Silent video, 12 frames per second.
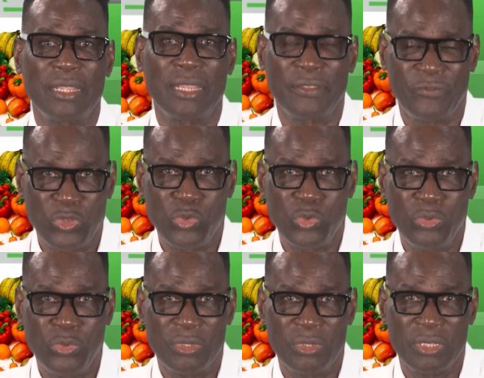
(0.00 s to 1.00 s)
if
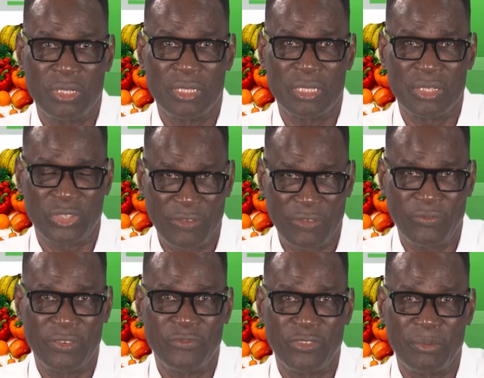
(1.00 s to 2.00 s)
you are
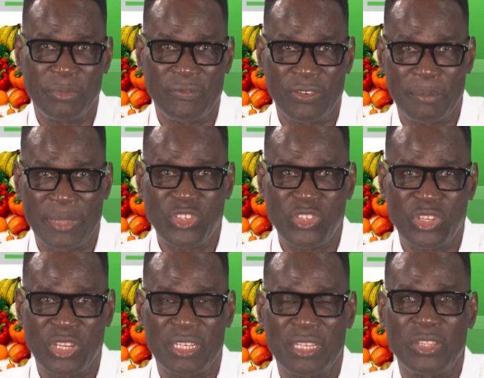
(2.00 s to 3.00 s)
suffering from
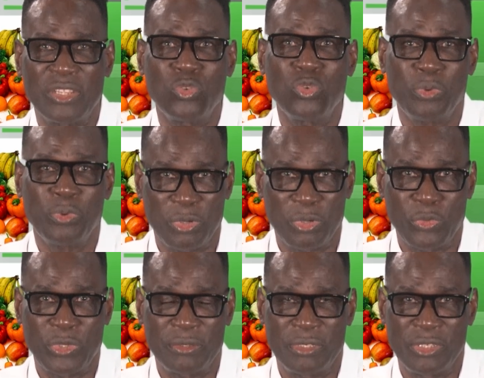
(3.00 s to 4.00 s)
inflammation, you probably
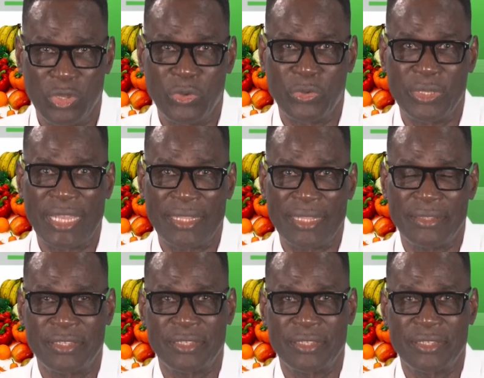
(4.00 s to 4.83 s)
would know that